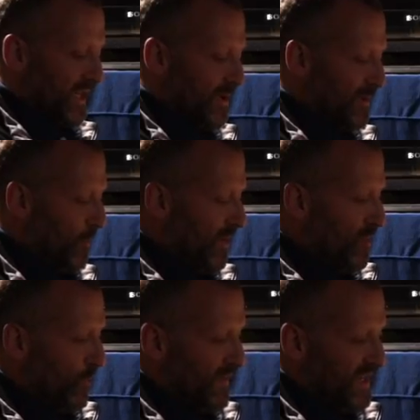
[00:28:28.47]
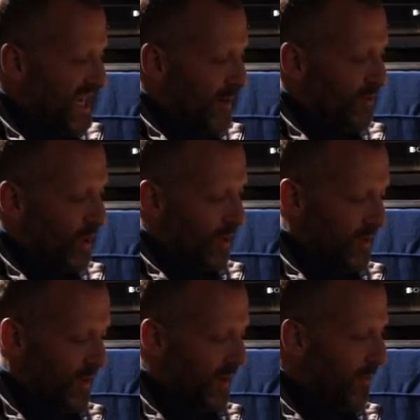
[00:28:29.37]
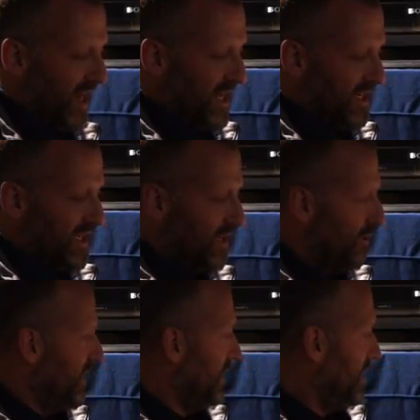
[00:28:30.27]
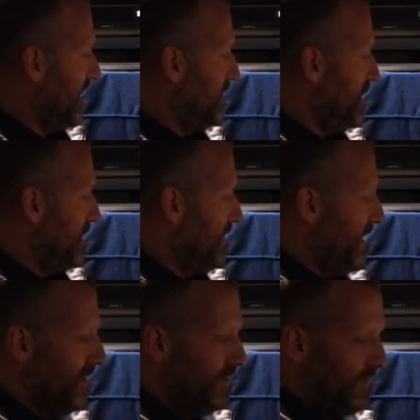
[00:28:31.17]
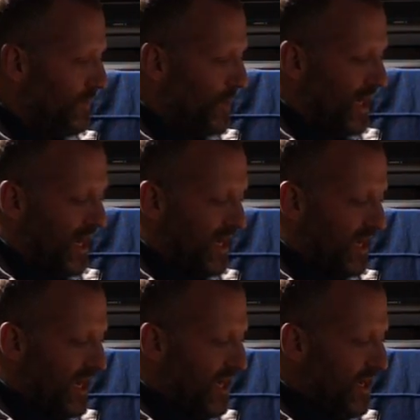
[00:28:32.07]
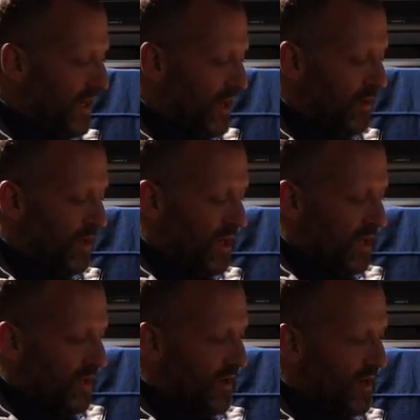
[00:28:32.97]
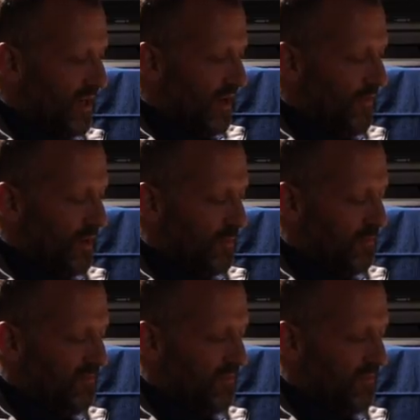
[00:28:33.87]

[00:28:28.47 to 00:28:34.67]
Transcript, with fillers: So that was probably more of the tablecloth than I planned to do, but it gives you a feel for it, and and you know, the if you're